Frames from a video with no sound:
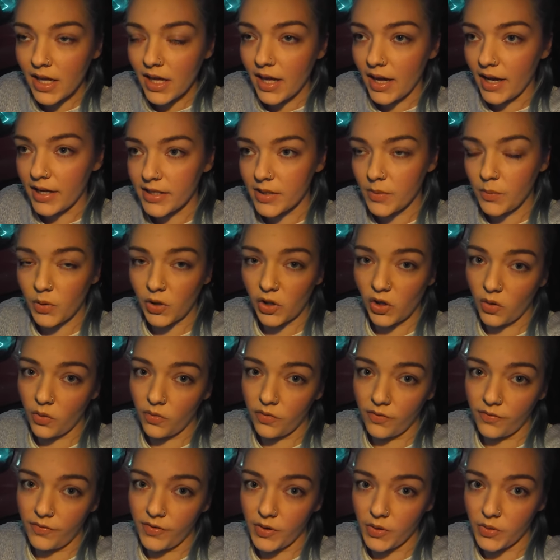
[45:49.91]
and then we're going to go
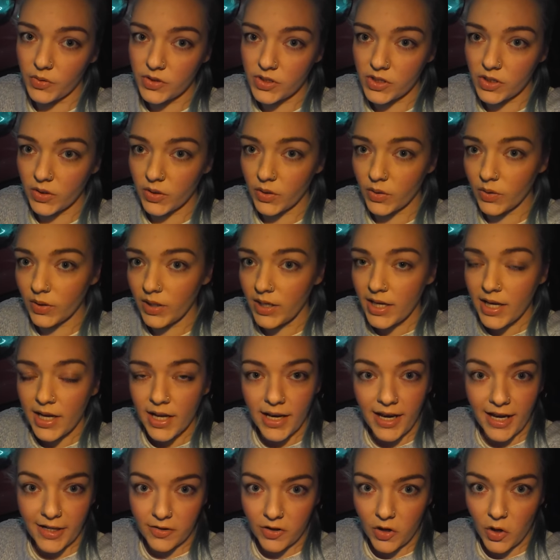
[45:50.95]
for food. So
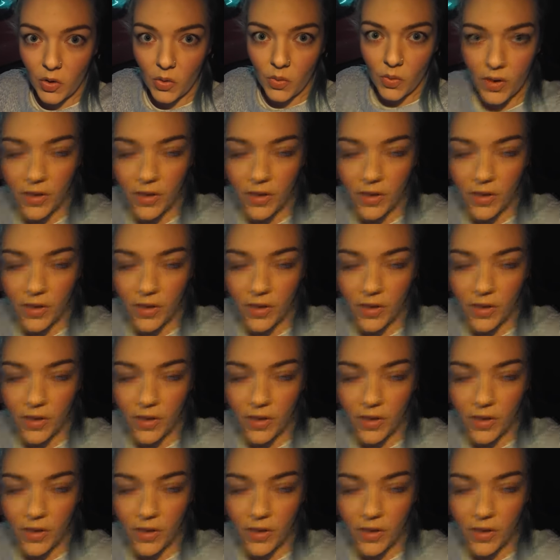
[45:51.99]
let's go.